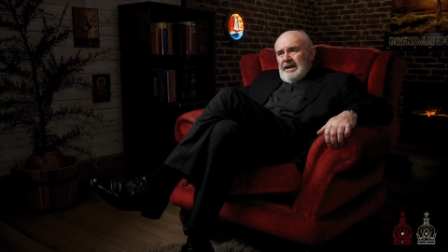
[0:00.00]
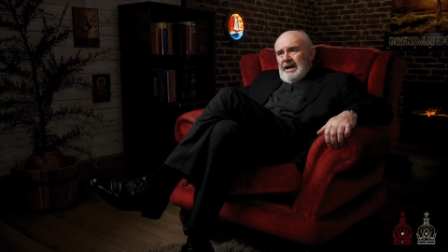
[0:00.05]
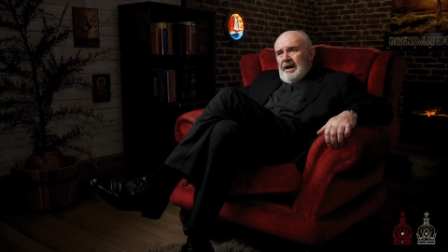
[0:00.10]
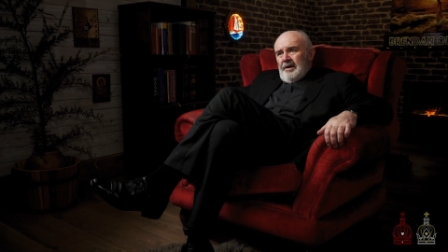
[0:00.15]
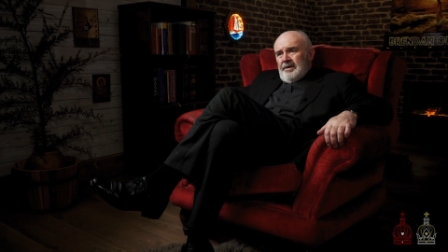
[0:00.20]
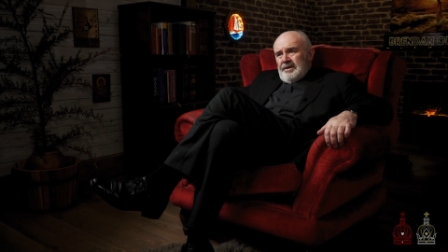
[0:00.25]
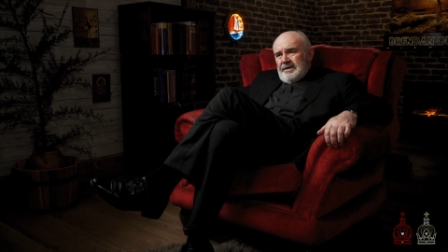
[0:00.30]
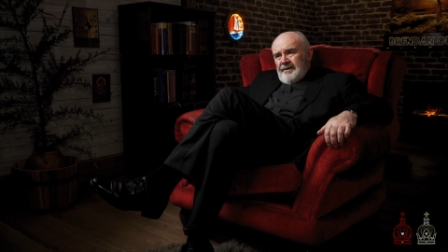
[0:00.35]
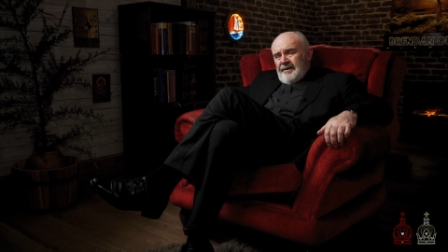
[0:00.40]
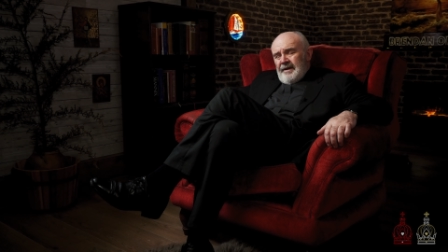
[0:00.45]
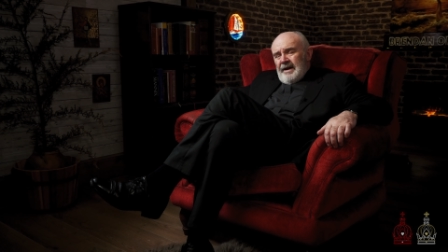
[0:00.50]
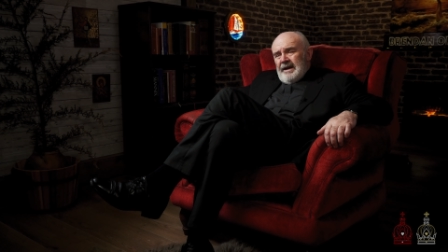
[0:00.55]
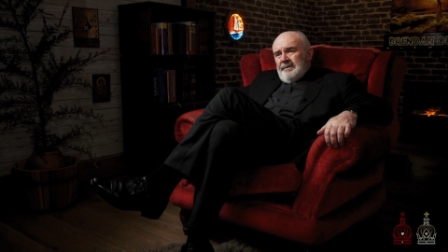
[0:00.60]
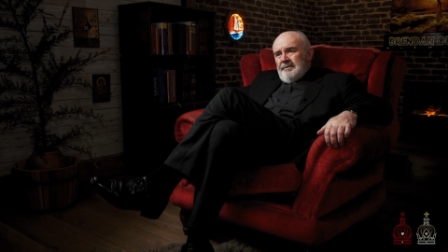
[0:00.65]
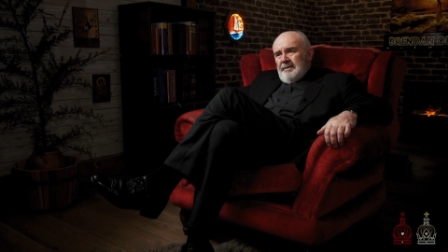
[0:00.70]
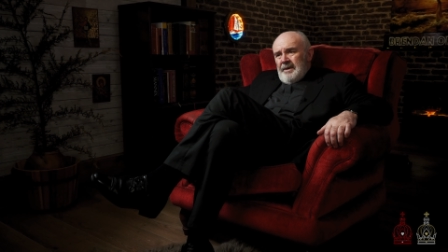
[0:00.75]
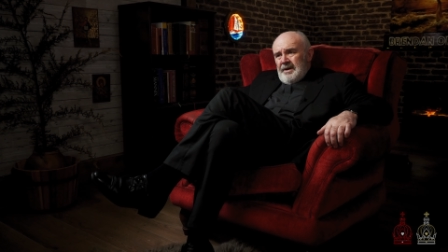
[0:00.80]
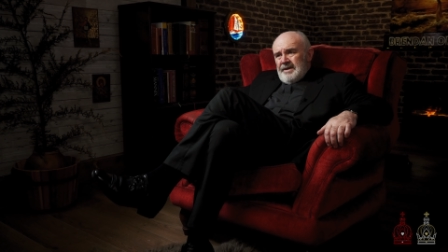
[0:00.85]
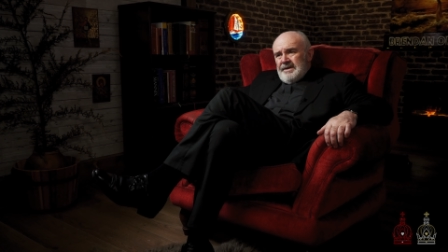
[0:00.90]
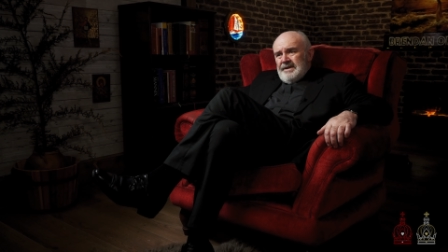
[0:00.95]
our Divine
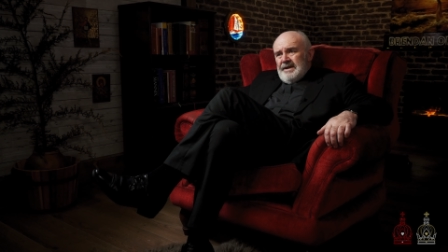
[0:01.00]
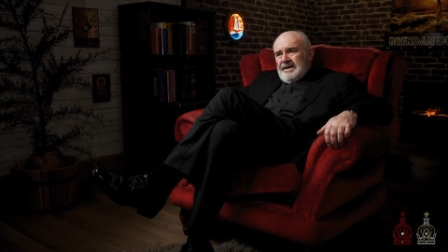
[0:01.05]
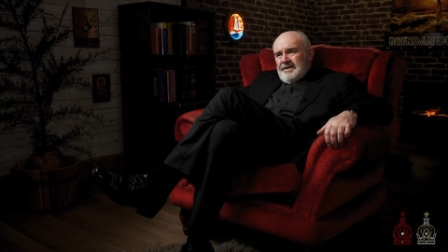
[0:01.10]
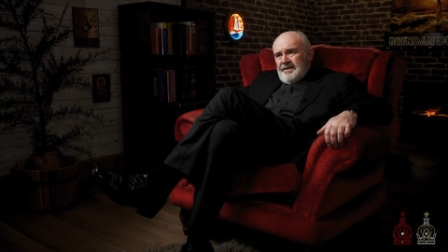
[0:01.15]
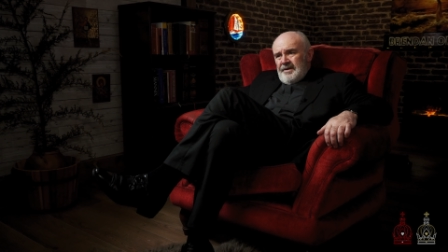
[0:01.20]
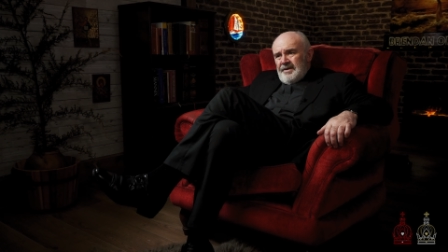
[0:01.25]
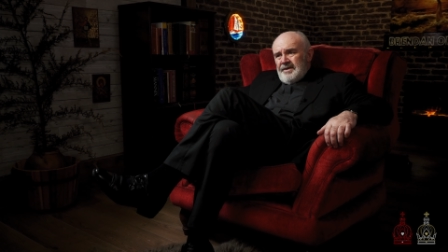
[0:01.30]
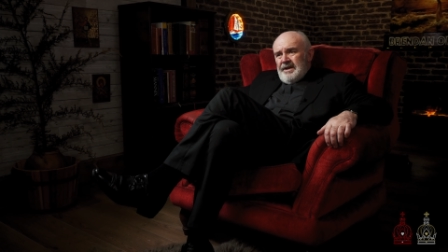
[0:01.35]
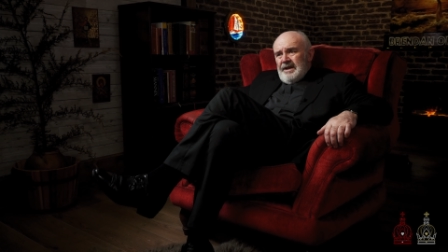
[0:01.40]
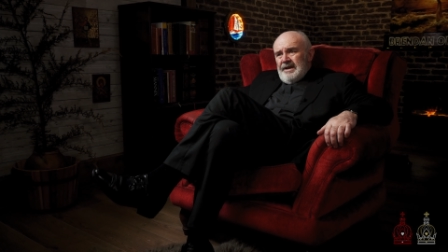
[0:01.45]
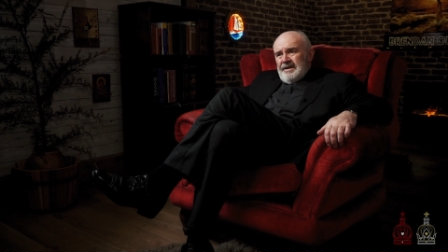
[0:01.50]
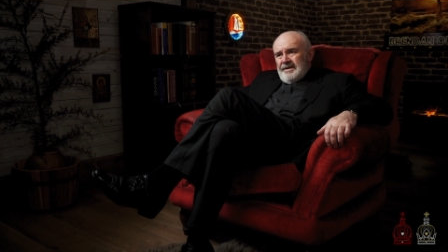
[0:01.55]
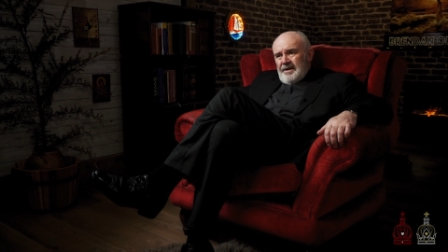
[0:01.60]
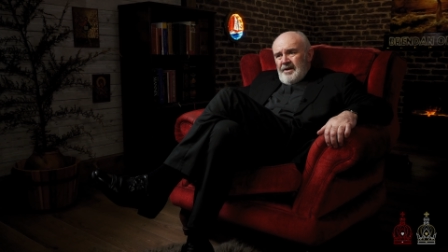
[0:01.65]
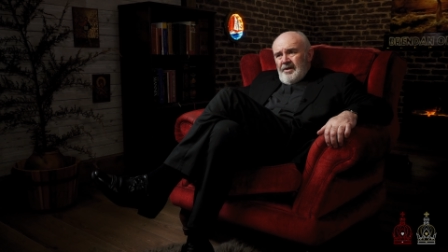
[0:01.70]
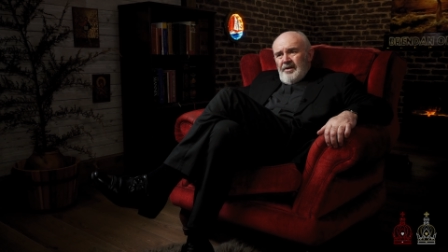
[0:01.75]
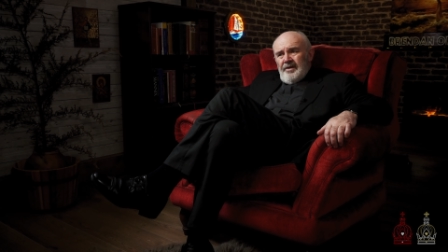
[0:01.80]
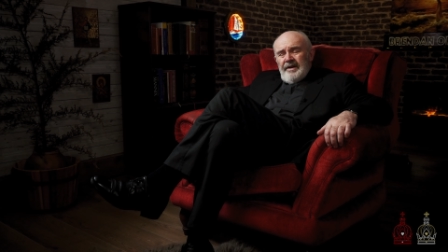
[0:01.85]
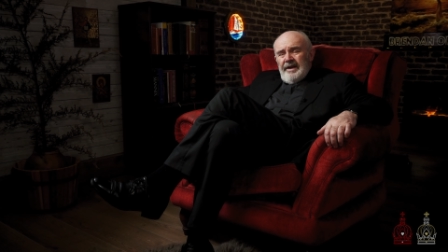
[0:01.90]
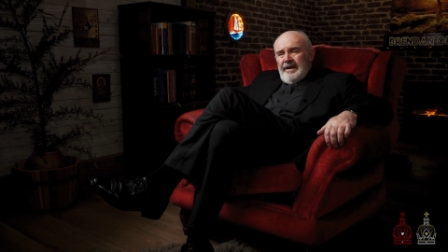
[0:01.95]
Mercy Sunday is
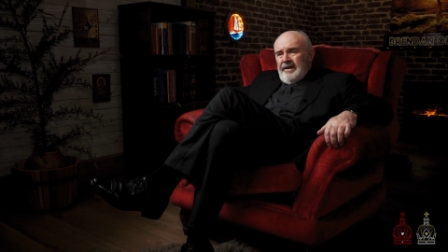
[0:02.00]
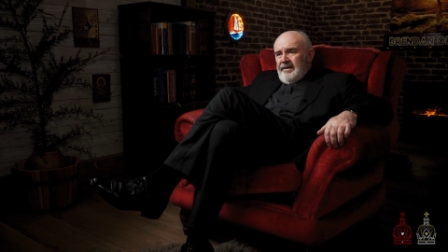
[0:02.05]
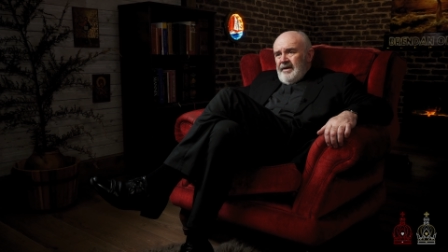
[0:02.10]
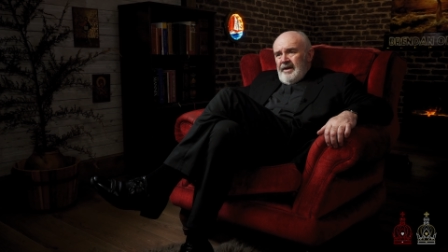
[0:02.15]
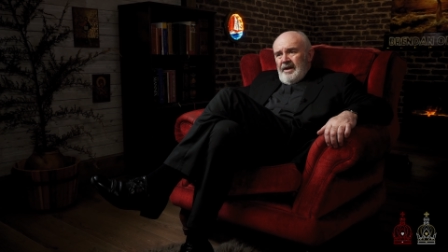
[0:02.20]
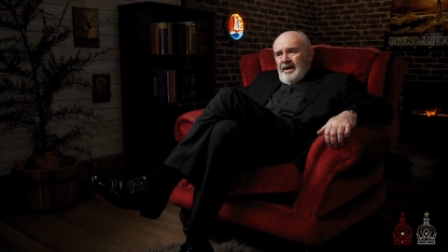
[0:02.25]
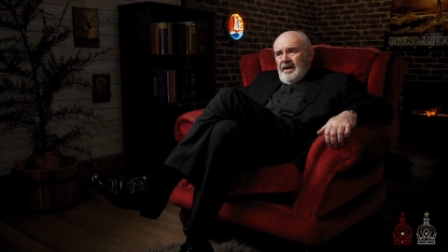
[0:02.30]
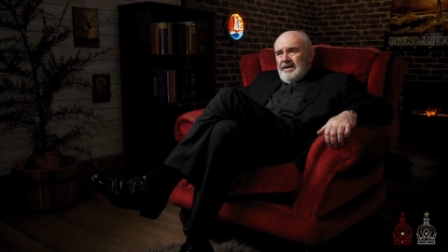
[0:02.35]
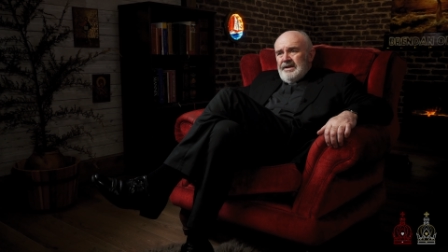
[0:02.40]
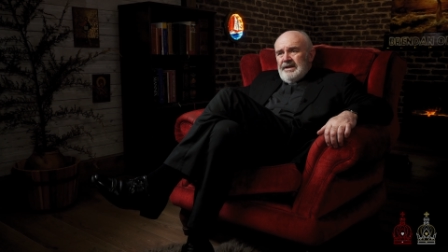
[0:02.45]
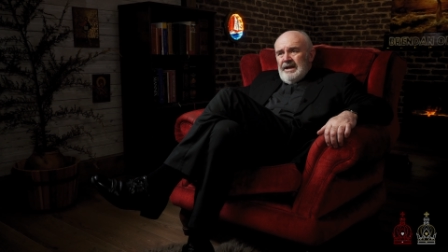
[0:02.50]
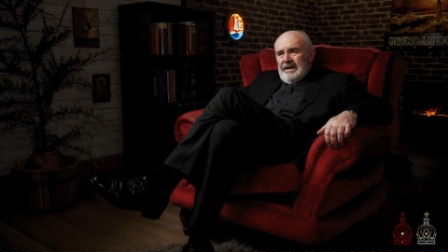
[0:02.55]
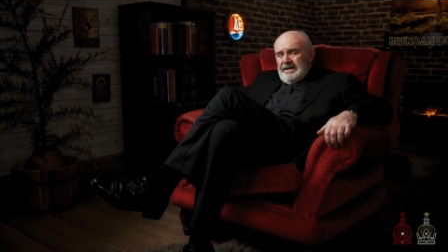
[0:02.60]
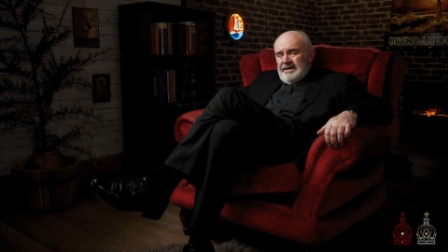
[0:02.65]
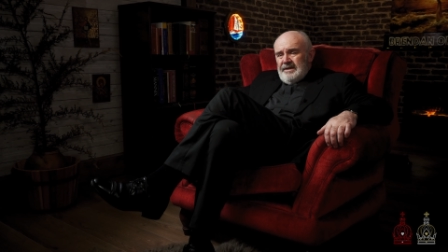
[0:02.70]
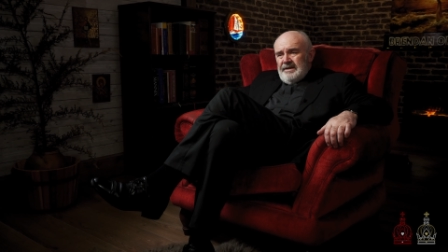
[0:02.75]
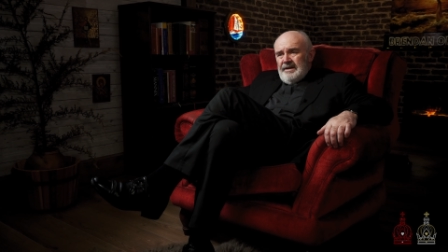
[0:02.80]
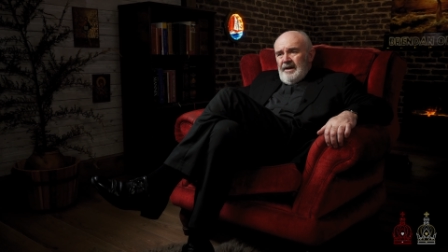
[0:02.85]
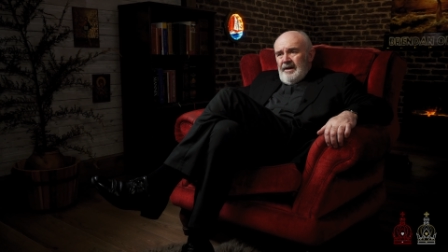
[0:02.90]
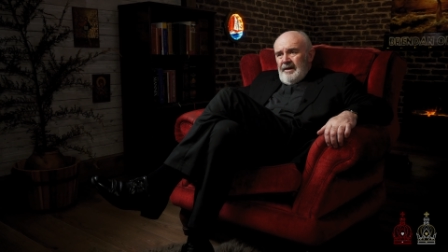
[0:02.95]
occurring in the
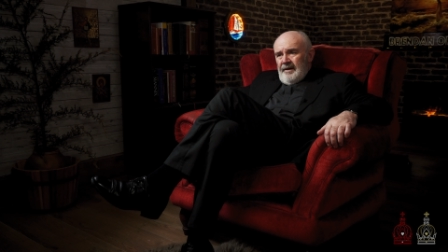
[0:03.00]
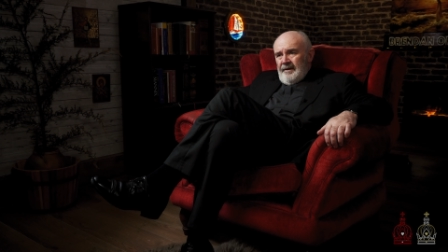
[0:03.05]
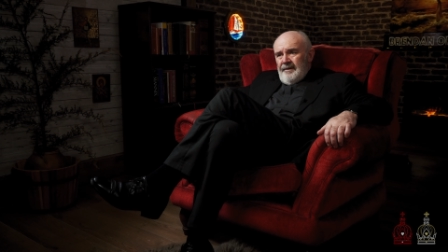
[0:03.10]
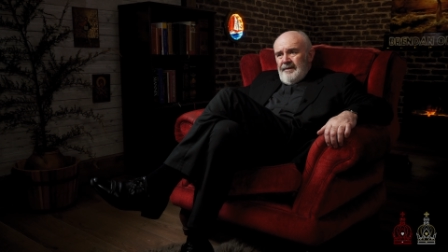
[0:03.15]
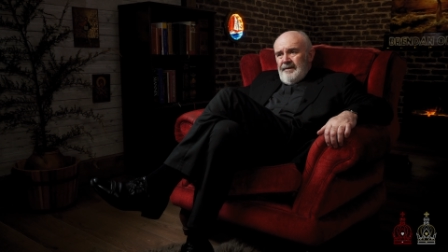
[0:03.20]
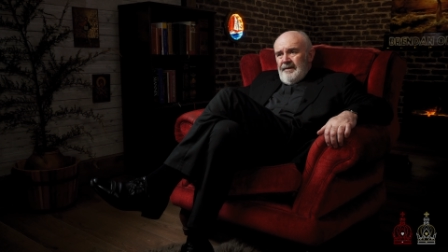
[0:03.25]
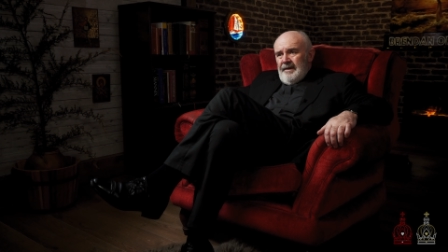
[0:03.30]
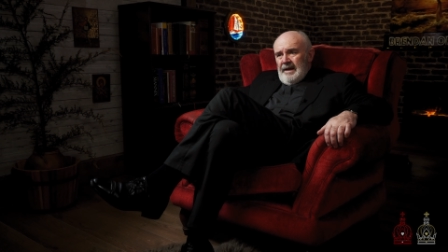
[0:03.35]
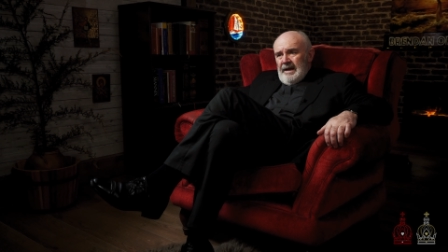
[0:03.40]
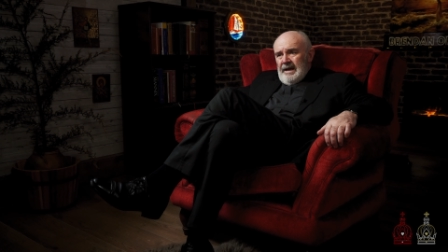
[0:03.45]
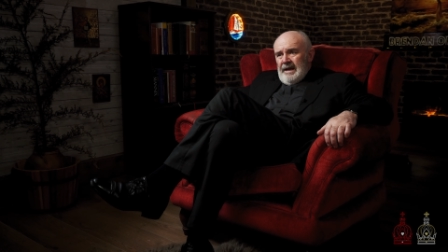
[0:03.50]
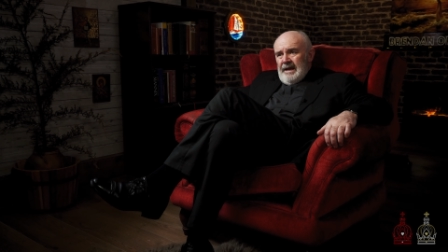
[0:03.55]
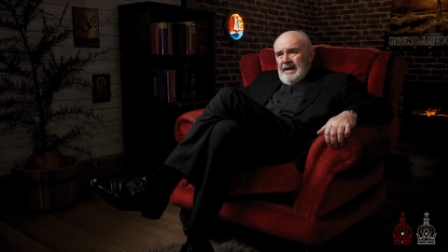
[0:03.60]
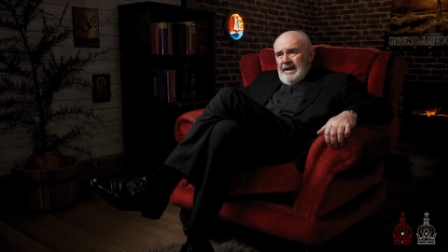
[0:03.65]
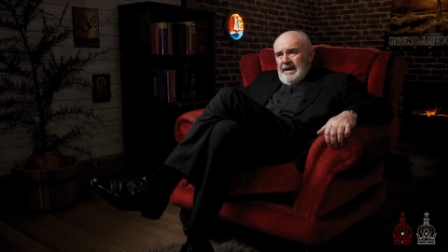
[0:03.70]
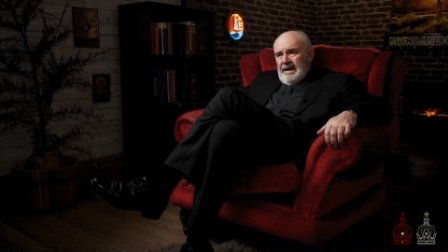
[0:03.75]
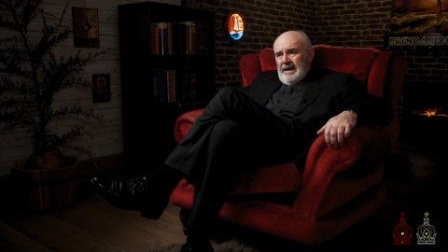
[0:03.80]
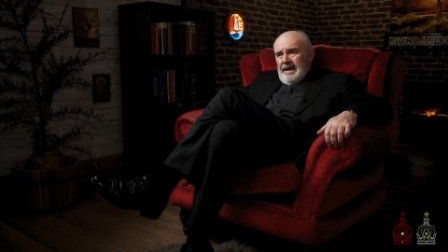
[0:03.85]
context of uh,